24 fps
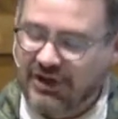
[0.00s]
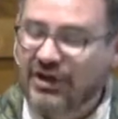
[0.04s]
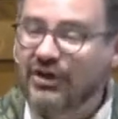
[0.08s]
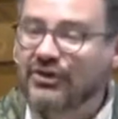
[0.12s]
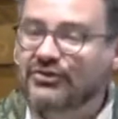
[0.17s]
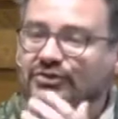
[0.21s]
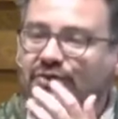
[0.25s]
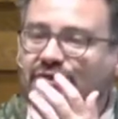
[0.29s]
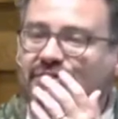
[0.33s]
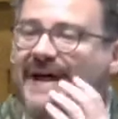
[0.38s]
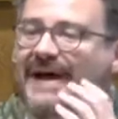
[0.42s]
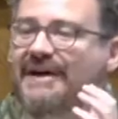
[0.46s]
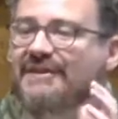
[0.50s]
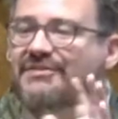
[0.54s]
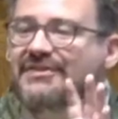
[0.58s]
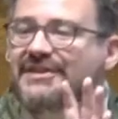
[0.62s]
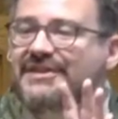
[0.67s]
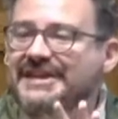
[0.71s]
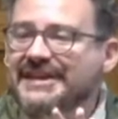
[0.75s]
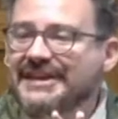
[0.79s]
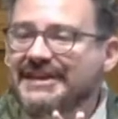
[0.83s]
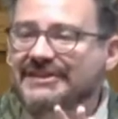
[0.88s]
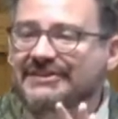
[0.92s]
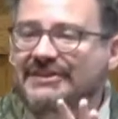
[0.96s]
So down
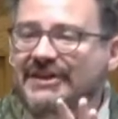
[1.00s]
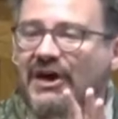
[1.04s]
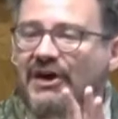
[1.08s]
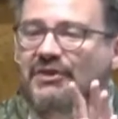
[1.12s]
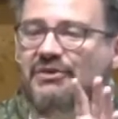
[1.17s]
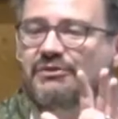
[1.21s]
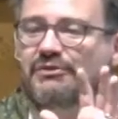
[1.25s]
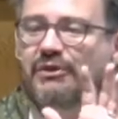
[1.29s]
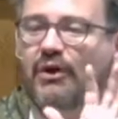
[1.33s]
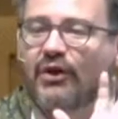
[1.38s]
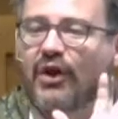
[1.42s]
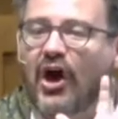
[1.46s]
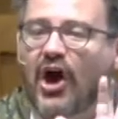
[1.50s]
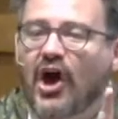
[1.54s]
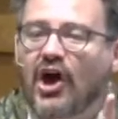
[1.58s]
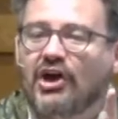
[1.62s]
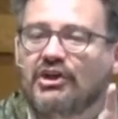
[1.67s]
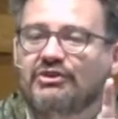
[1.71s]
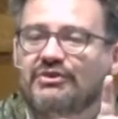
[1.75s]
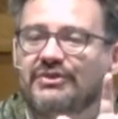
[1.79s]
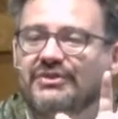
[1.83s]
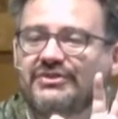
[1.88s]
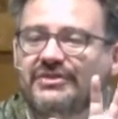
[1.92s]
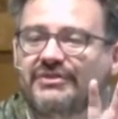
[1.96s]
the, down the road,
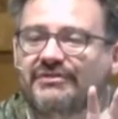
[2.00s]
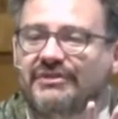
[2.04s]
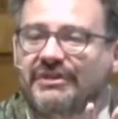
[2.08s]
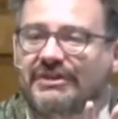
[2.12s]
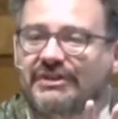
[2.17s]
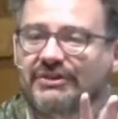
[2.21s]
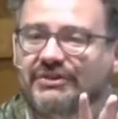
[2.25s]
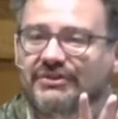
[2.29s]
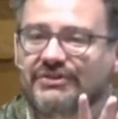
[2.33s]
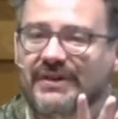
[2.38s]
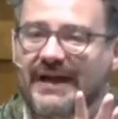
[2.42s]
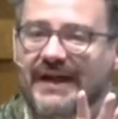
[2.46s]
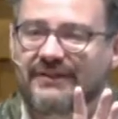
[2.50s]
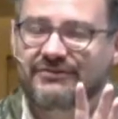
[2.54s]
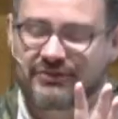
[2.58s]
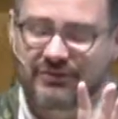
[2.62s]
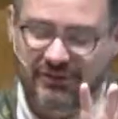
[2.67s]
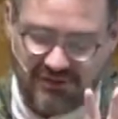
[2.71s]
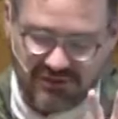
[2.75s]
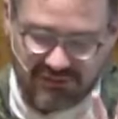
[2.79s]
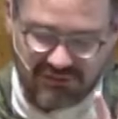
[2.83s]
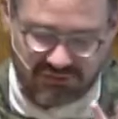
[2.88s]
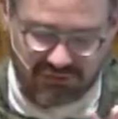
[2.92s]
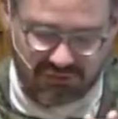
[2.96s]
hundreds of years after
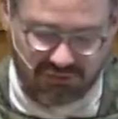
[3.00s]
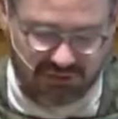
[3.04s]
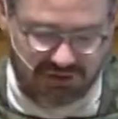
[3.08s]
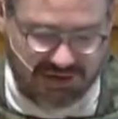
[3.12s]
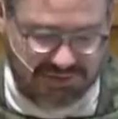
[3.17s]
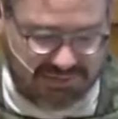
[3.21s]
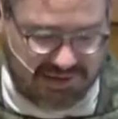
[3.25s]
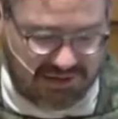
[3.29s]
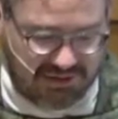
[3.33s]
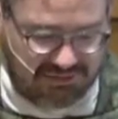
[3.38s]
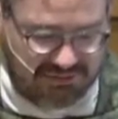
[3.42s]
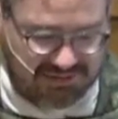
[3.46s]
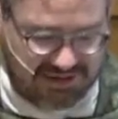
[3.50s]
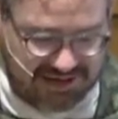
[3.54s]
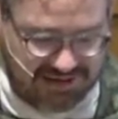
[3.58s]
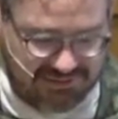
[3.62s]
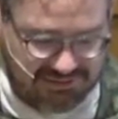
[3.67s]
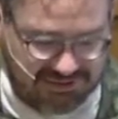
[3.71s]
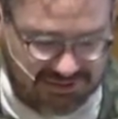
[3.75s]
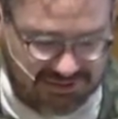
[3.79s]
this story about David,